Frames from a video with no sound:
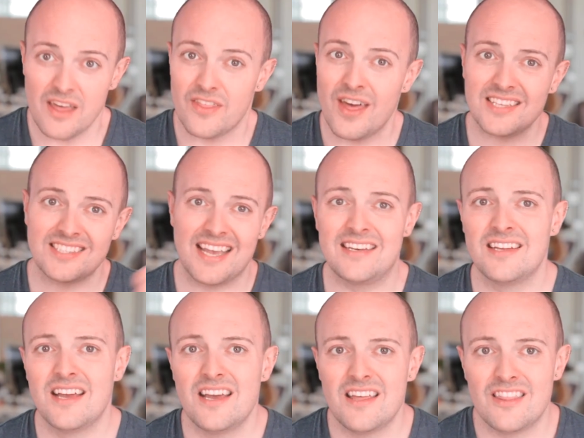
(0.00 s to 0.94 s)
That said,
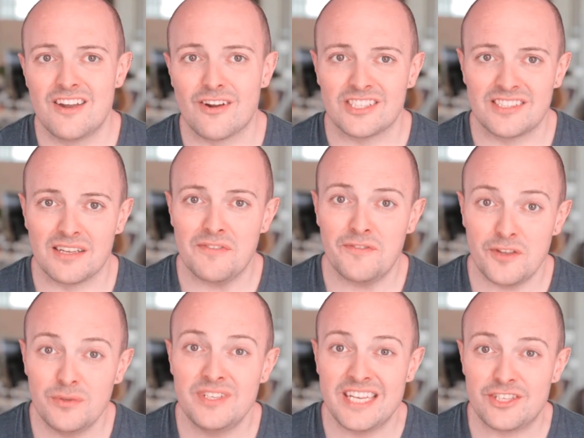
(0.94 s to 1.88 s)
there are still a
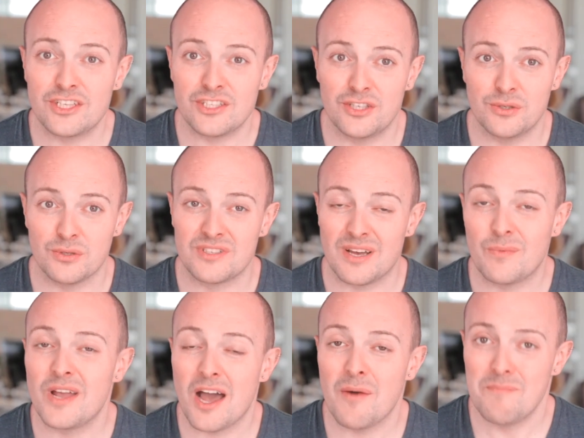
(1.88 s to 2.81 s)
few teaching tools that
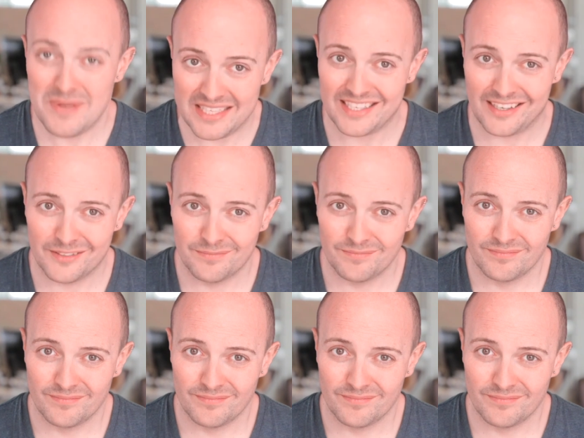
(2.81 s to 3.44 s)
we are missing.